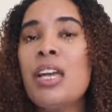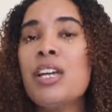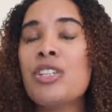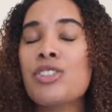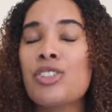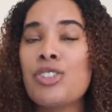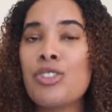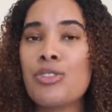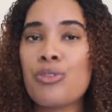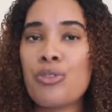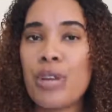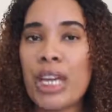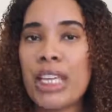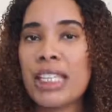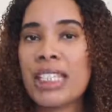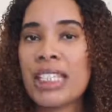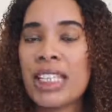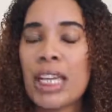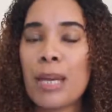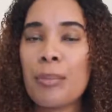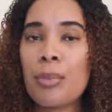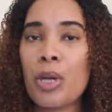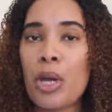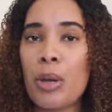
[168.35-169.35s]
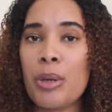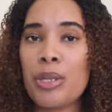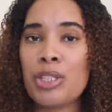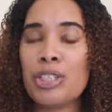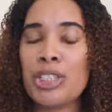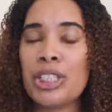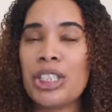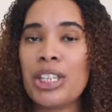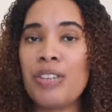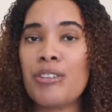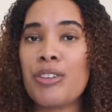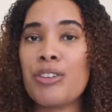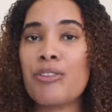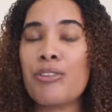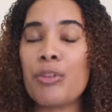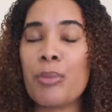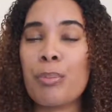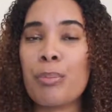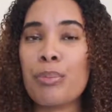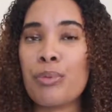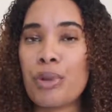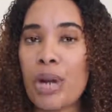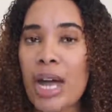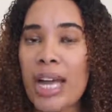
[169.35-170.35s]
So the rating I'm going to give it
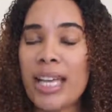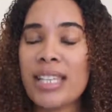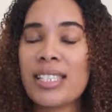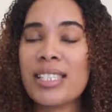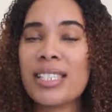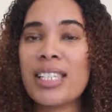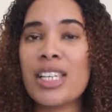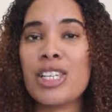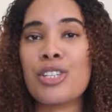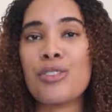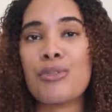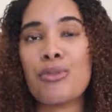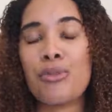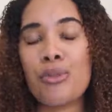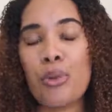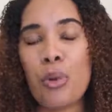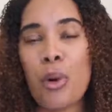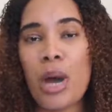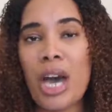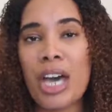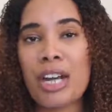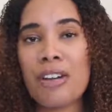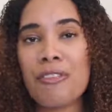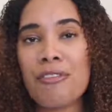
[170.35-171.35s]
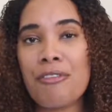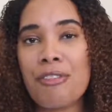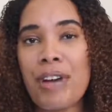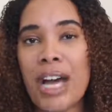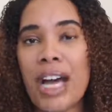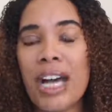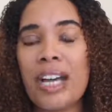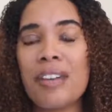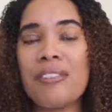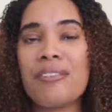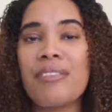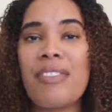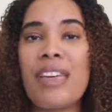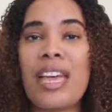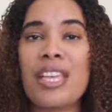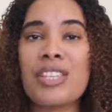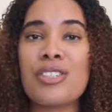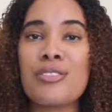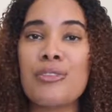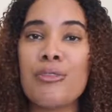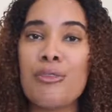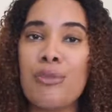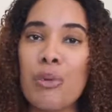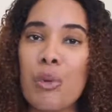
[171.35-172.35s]
for price is 4 out of 5,
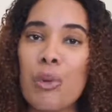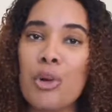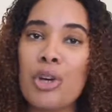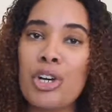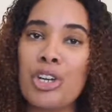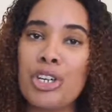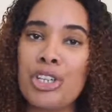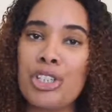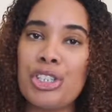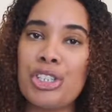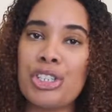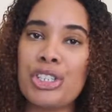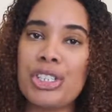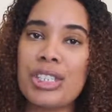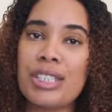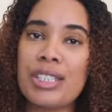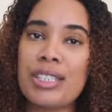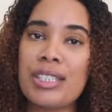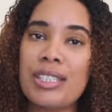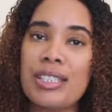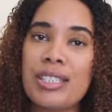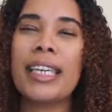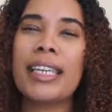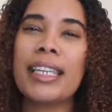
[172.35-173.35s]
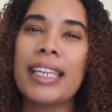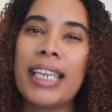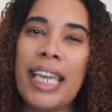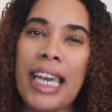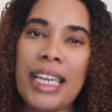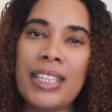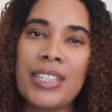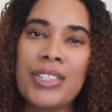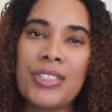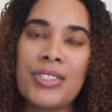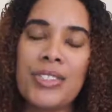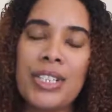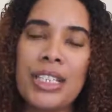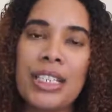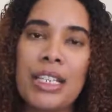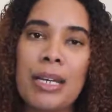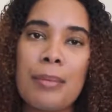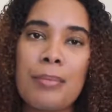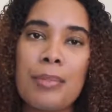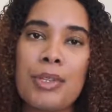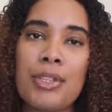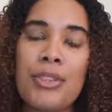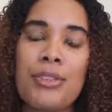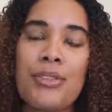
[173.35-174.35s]
that's 4 curls. Category
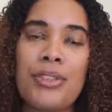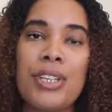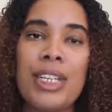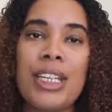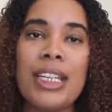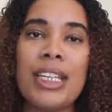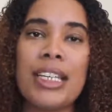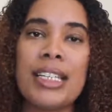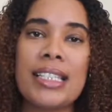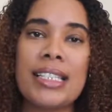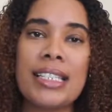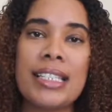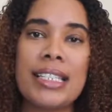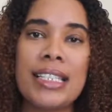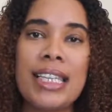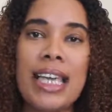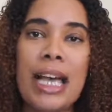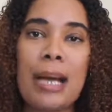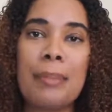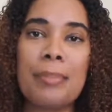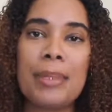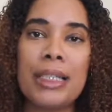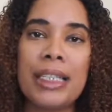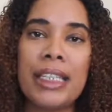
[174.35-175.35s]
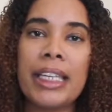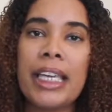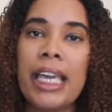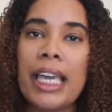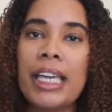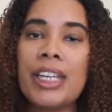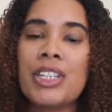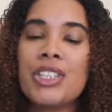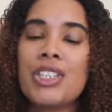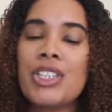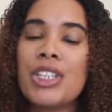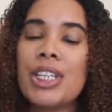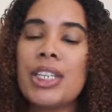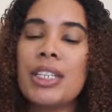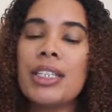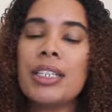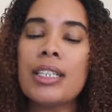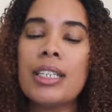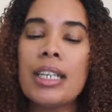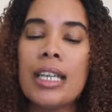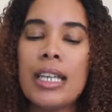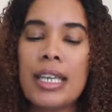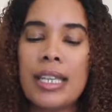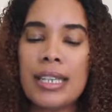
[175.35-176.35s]
number three is the
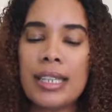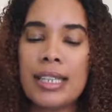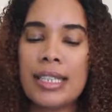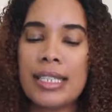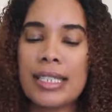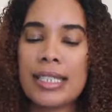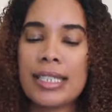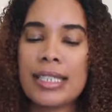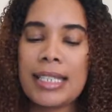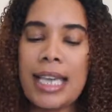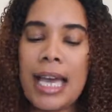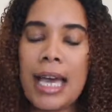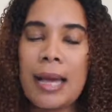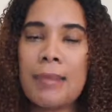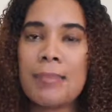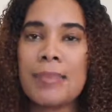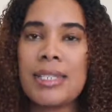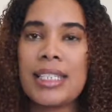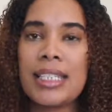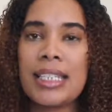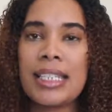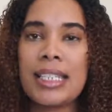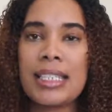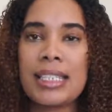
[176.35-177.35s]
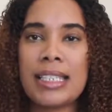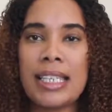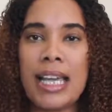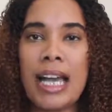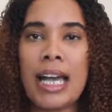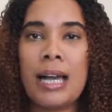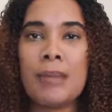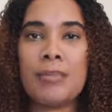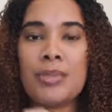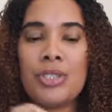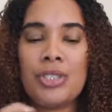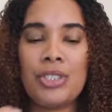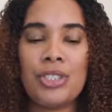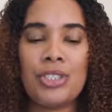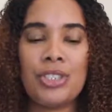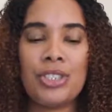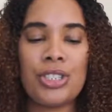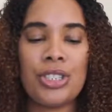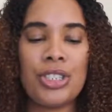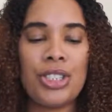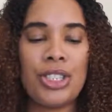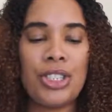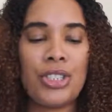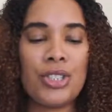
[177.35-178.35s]
application. This comes in a tub, so you
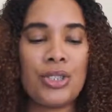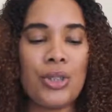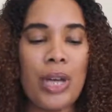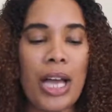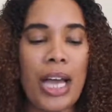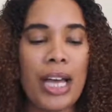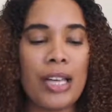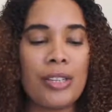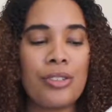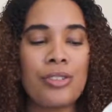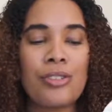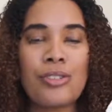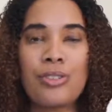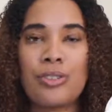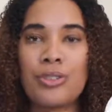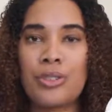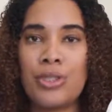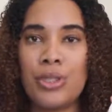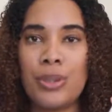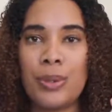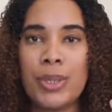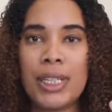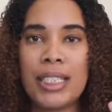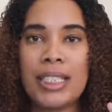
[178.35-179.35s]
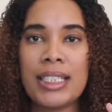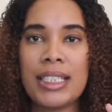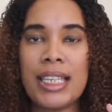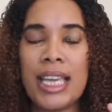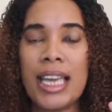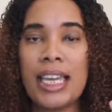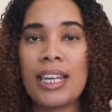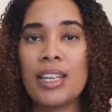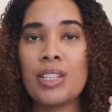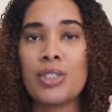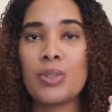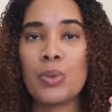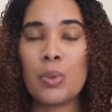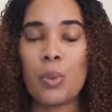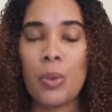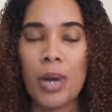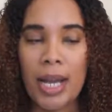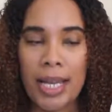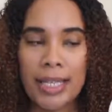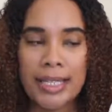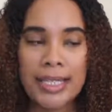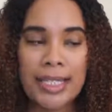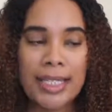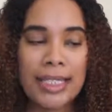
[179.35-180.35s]
just need to unscrew it and it's
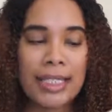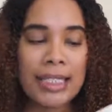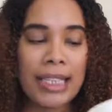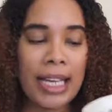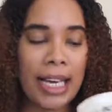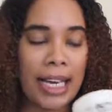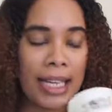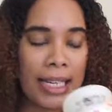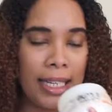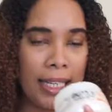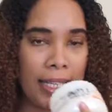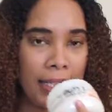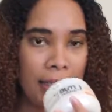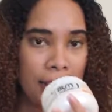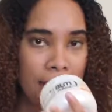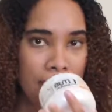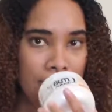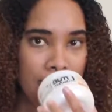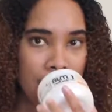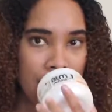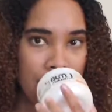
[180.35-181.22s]
white in color.